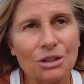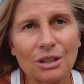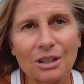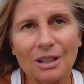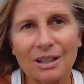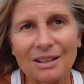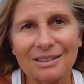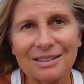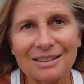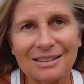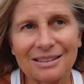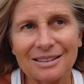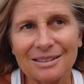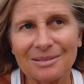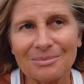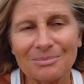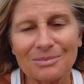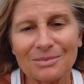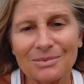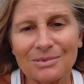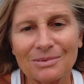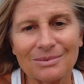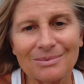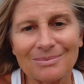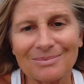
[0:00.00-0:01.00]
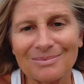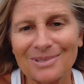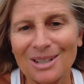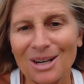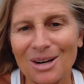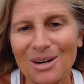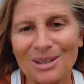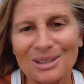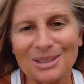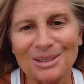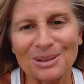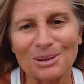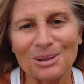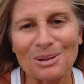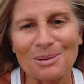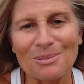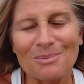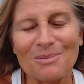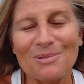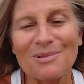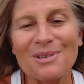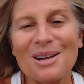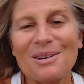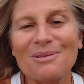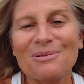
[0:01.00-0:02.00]
Just talk to
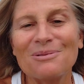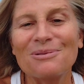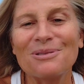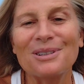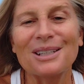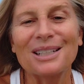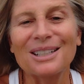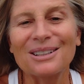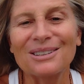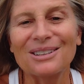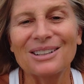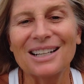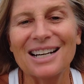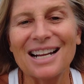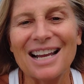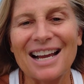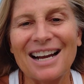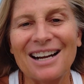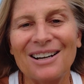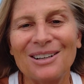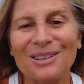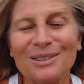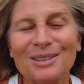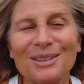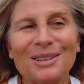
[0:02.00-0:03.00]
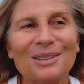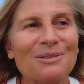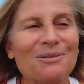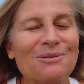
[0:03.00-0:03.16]
Him, figure it out,